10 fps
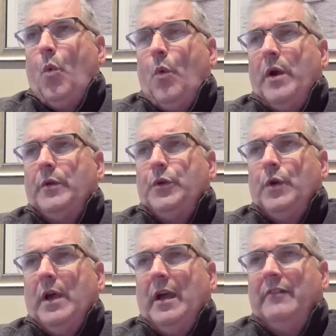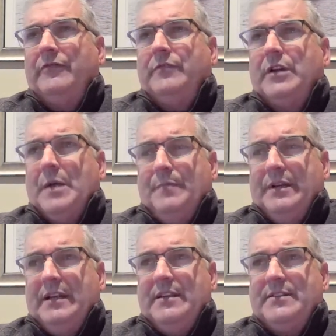when you have
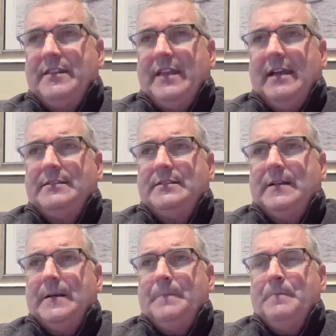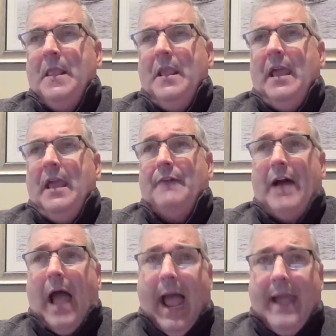companies that um, have a
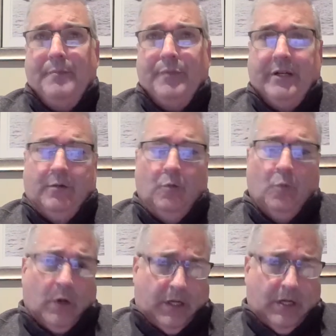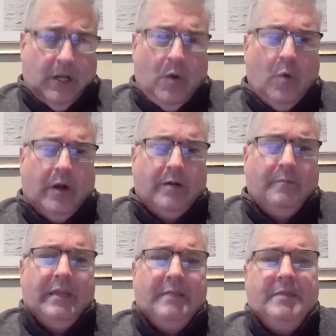hybrid work where
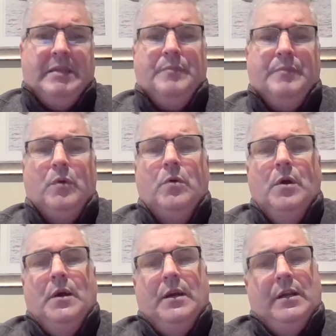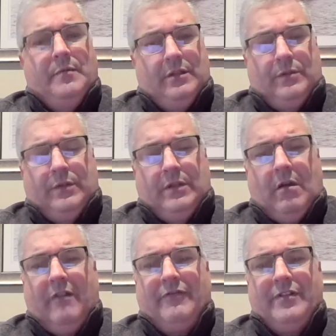maybe people come into the
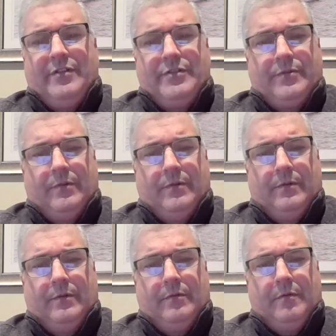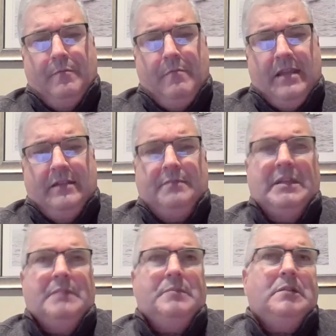office or meet
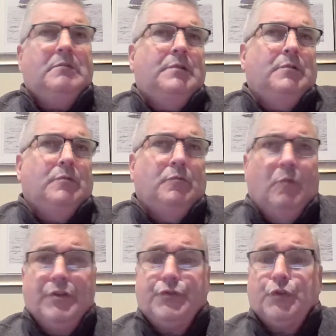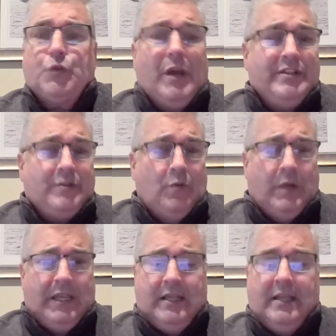maybe you know once or twice a
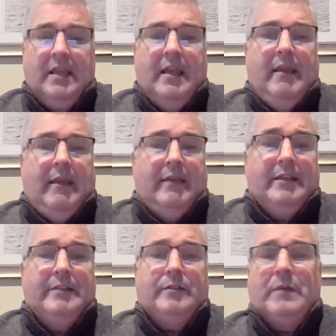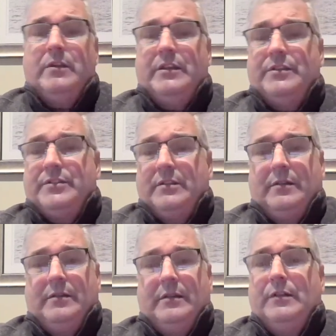week and then the rest it's
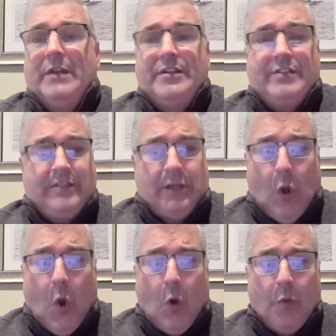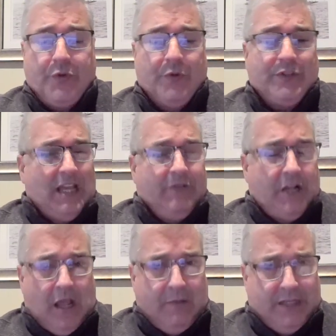uh, and the rest is at home so it's kind of a
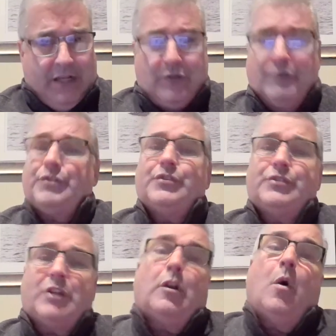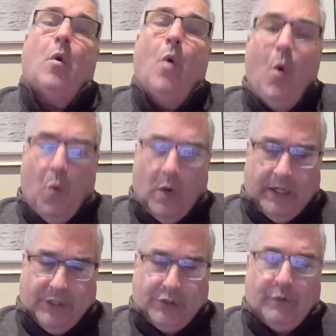combination so it's not all one
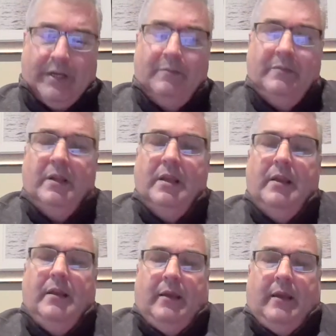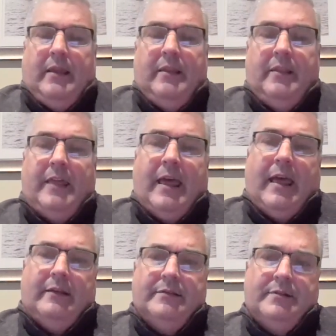extreme and
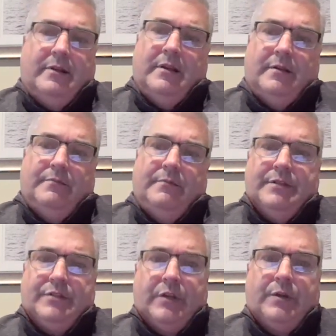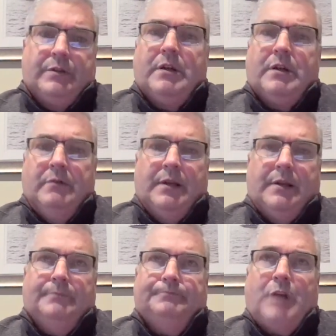that um, is a good
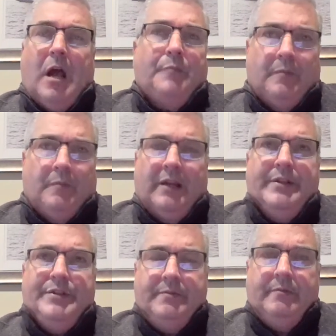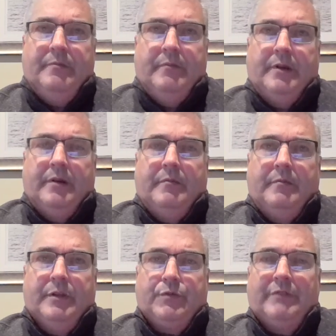um, compromise uh,
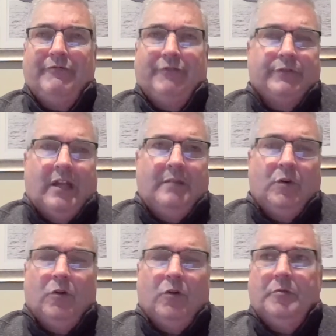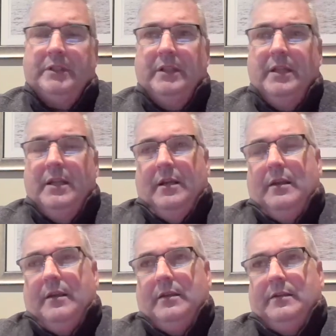between full-time home and
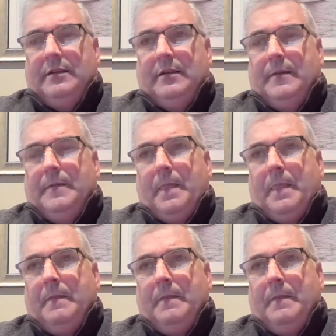and um,